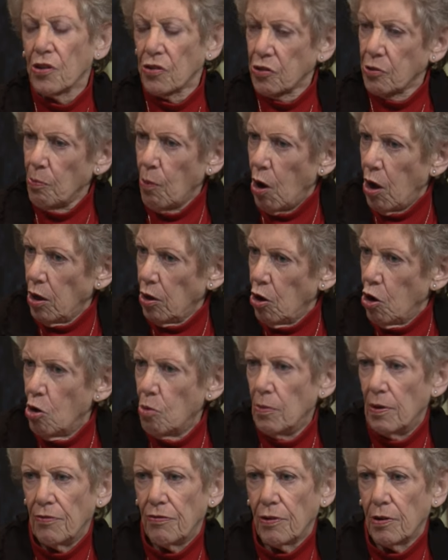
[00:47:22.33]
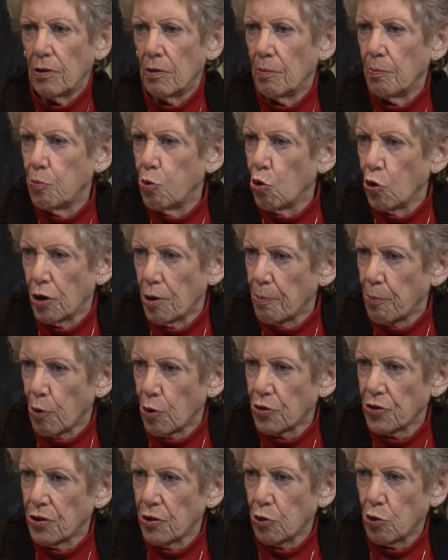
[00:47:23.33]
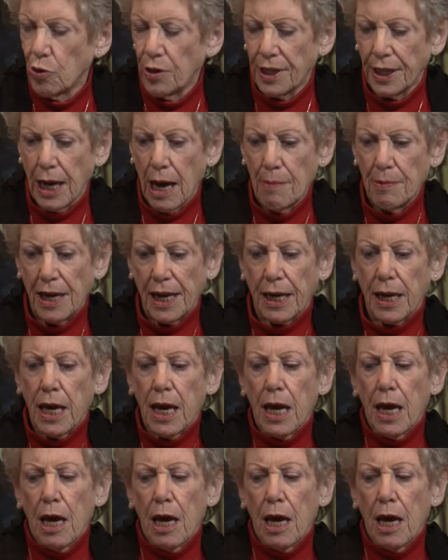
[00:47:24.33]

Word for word: A small home of a poorer mm-hmm. person couldn't accommodate.